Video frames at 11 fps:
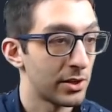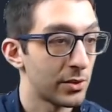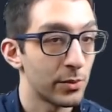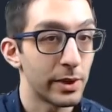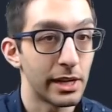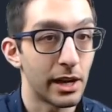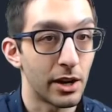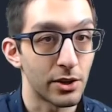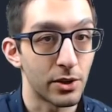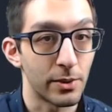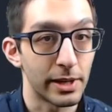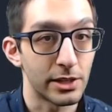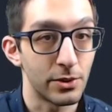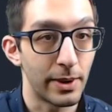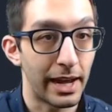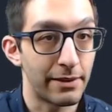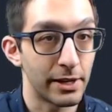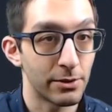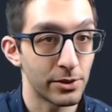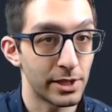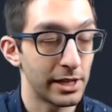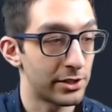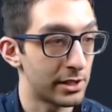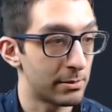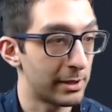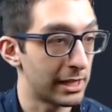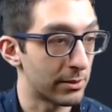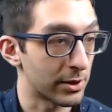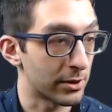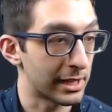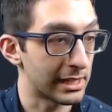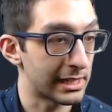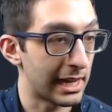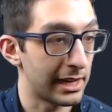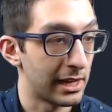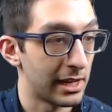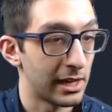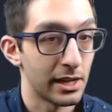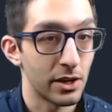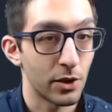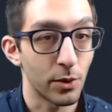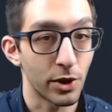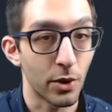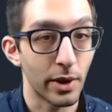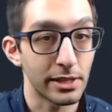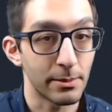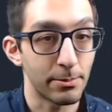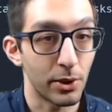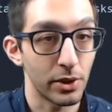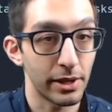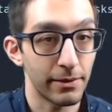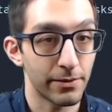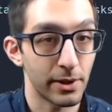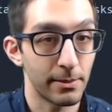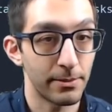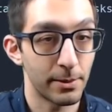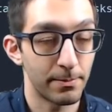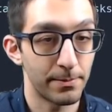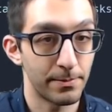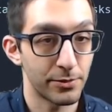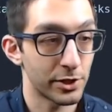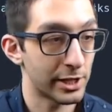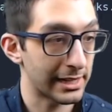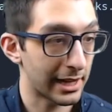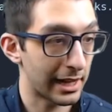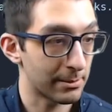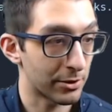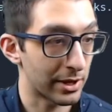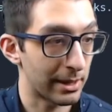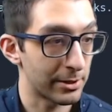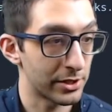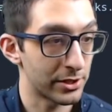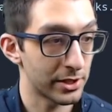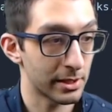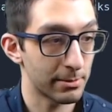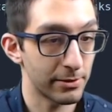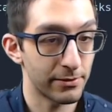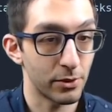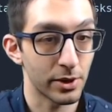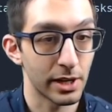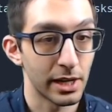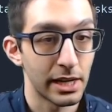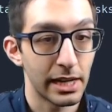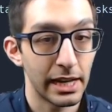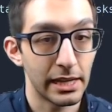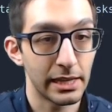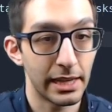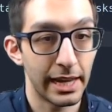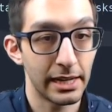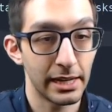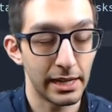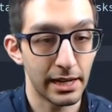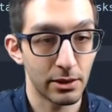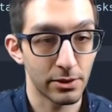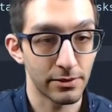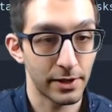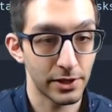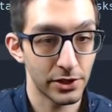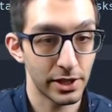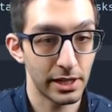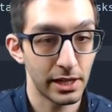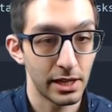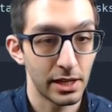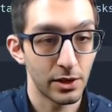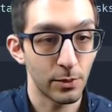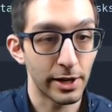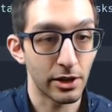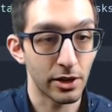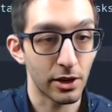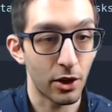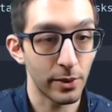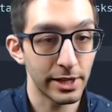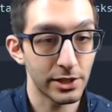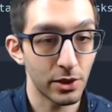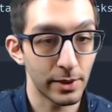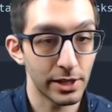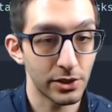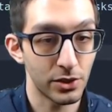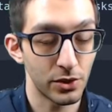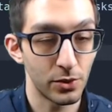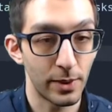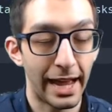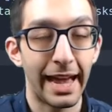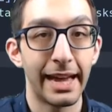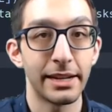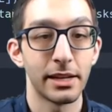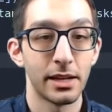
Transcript: we are going to have a rotation speed that we're going to set. We're going to pull it from the projectile parameters, just like before, and then in our function, we are always going to add